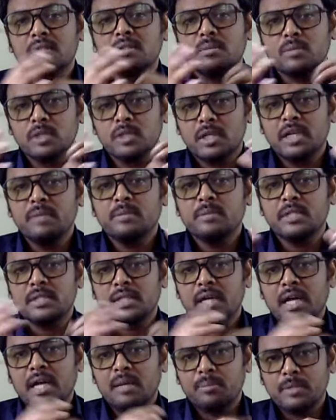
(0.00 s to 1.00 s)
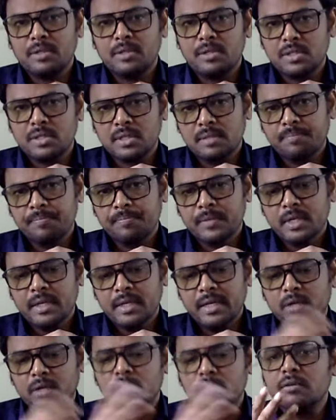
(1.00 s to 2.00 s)
Sometimes it happens
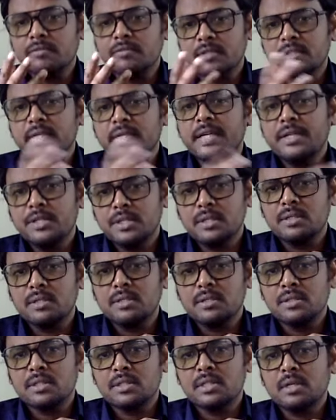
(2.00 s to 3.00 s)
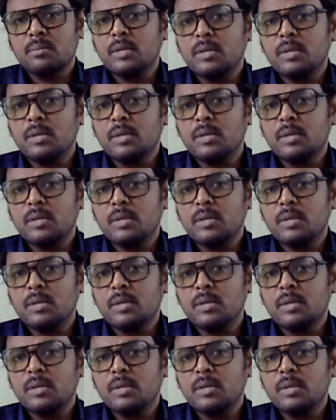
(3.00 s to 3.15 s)
in conversations